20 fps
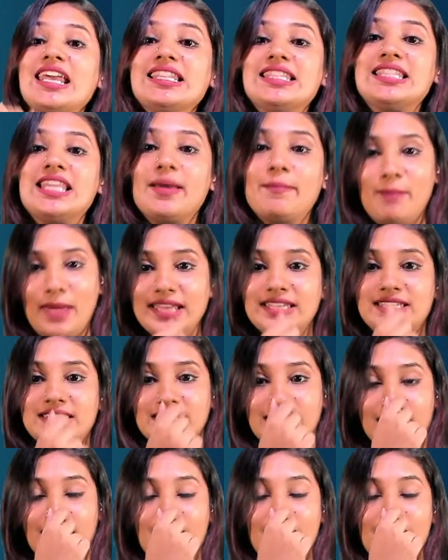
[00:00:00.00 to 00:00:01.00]
the
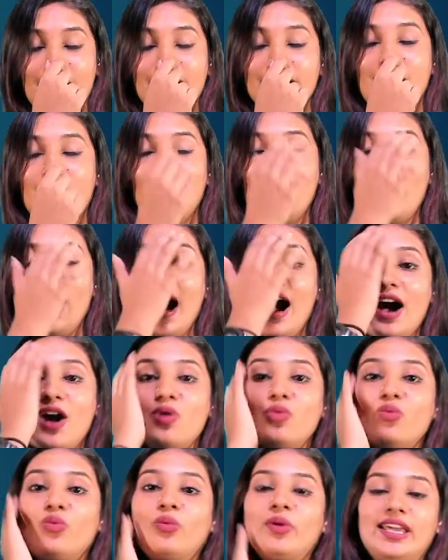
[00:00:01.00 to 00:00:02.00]
metal. Now,
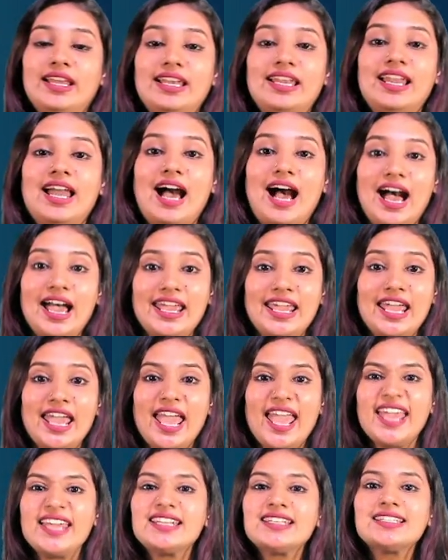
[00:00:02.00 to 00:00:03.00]
how will I
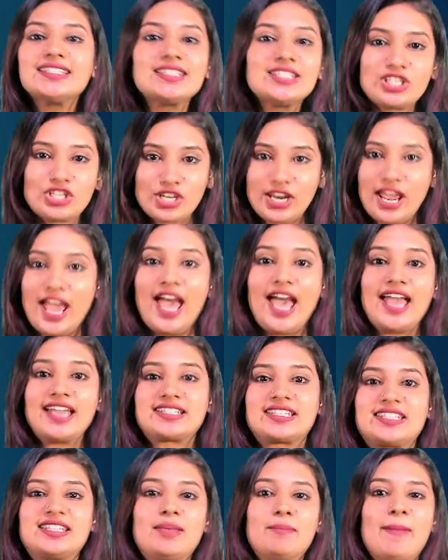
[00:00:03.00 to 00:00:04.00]

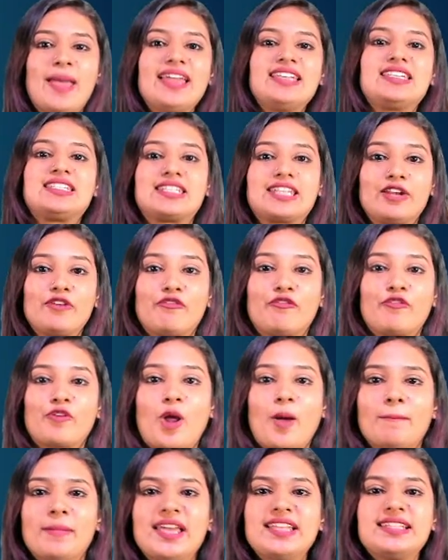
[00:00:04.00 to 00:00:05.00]
extract the metal
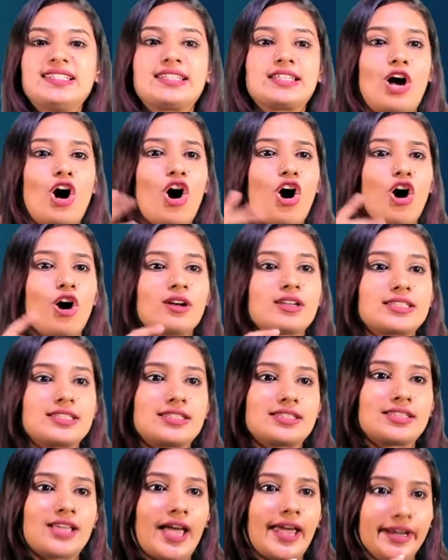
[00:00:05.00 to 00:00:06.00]
from its
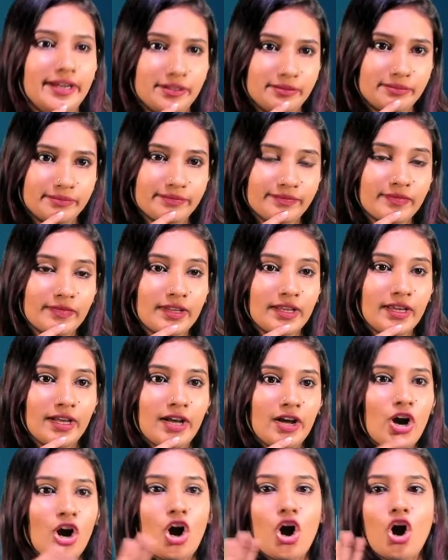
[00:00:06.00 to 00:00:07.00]
oxide?
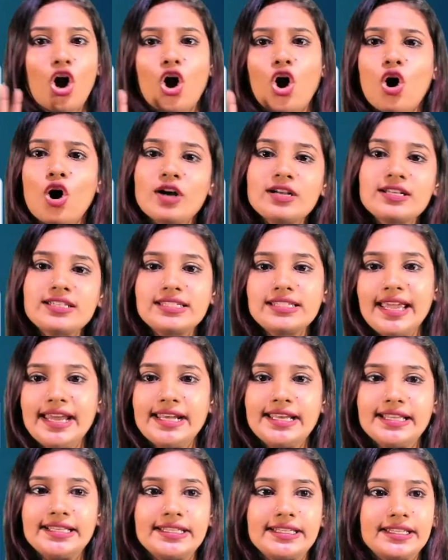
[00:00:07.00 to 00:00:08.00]
Oxide
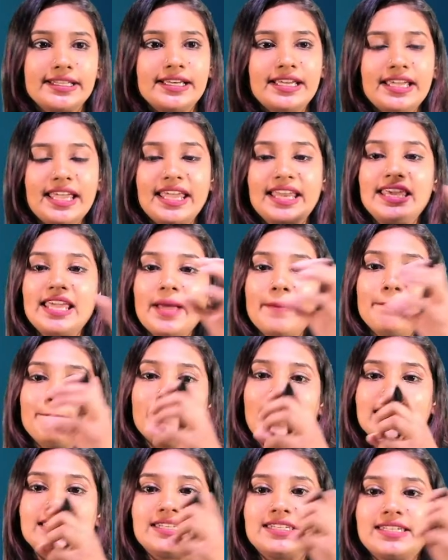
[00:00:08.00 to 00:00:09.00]
is
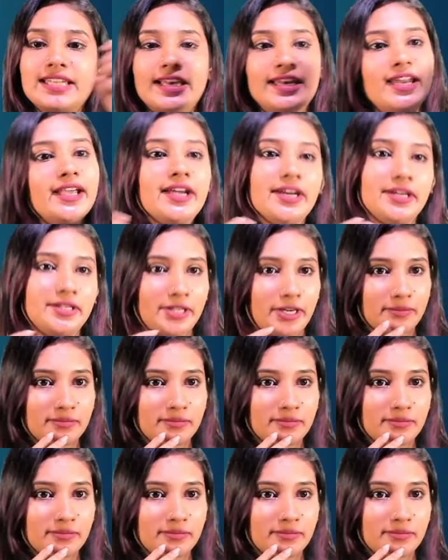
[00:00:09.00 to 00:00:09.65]
metal.